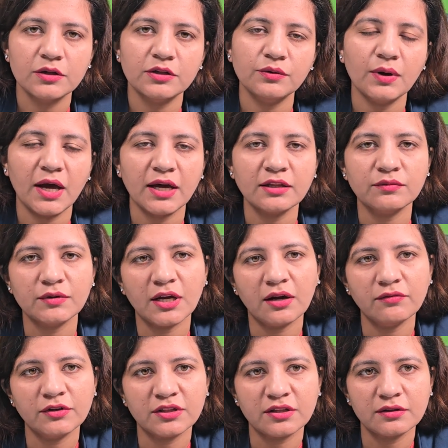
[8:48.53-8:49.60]
So as we
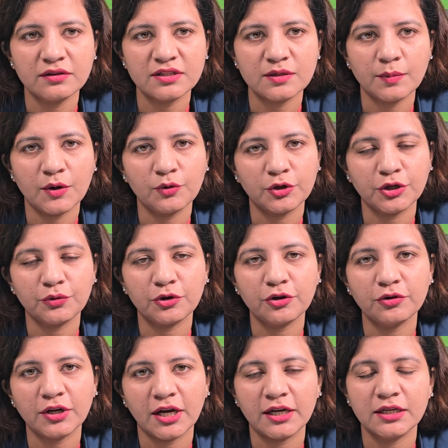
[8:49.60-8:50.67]
have discussed about
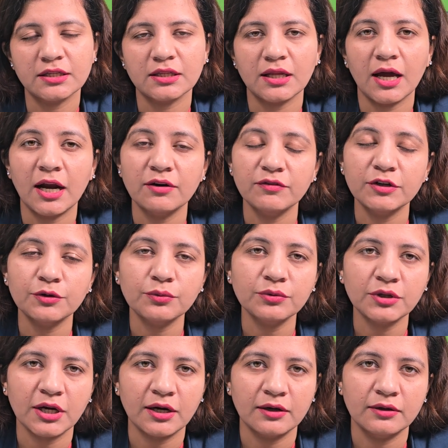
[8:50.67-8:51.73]
nucleotides, and we
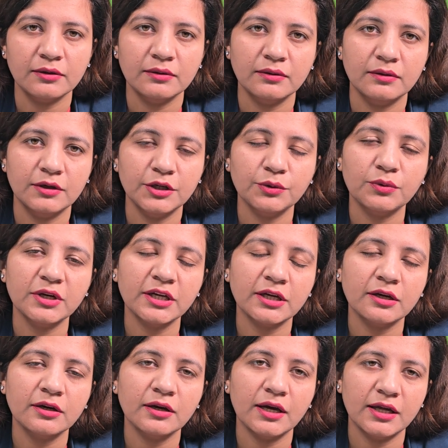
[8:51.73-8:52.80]
know that nucleic
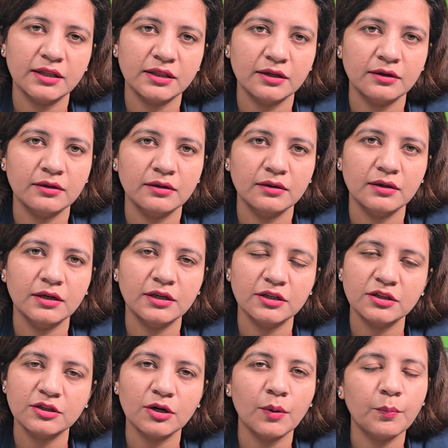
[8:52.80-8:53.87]
acid, it
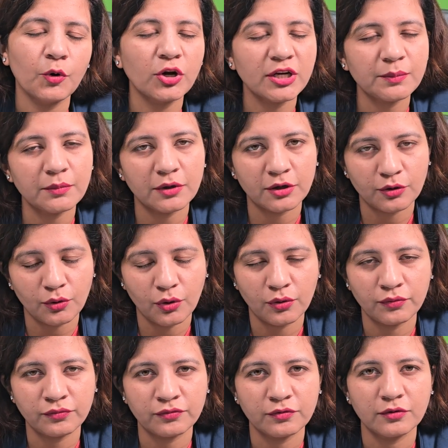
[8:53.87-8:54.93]
is a polymer
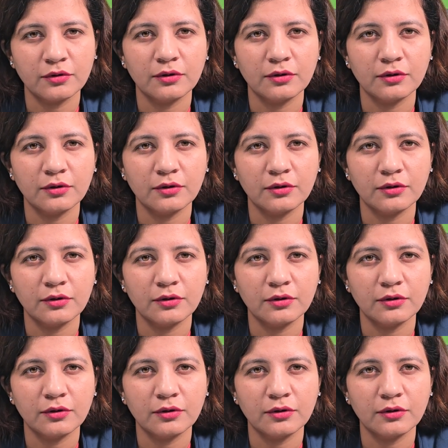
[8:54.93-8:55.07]
of